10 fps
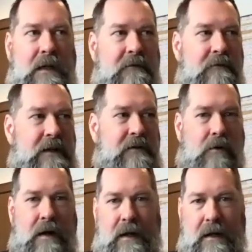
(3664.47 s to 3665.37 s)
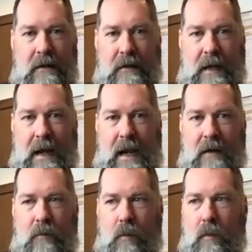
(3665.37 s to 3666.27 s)
Victorian England, they
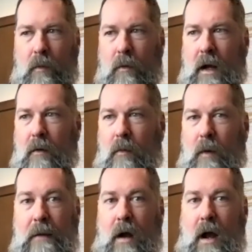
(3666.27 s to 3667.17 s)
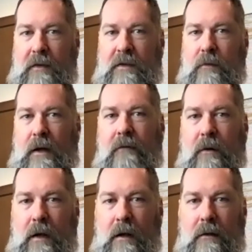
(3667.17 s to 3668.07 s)
had white moths were
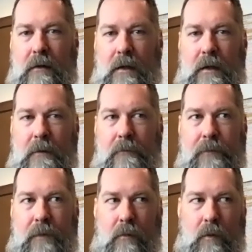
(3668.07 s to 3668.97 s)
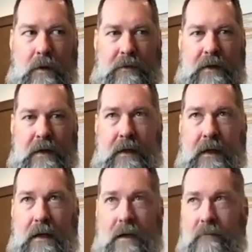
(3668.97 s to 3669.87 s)
everywhere. Once
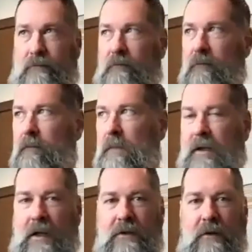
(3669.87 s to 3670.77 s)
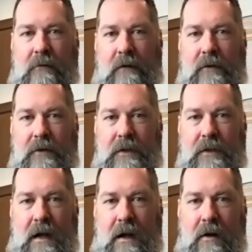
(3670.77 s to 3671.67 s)
the Industrial Revolution
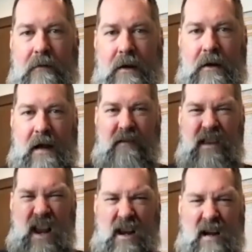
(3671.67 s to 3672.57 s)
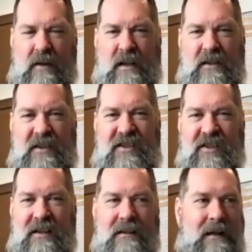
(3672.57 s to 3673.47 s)
started over there and everything got covered in
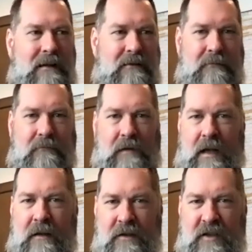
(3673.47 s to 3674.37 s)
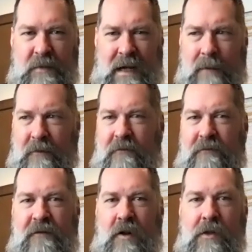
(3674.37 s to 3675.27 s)
soot and London just became a
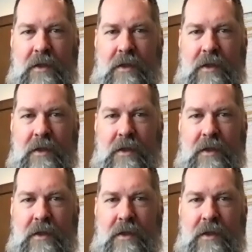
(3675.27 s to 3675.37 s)
filth,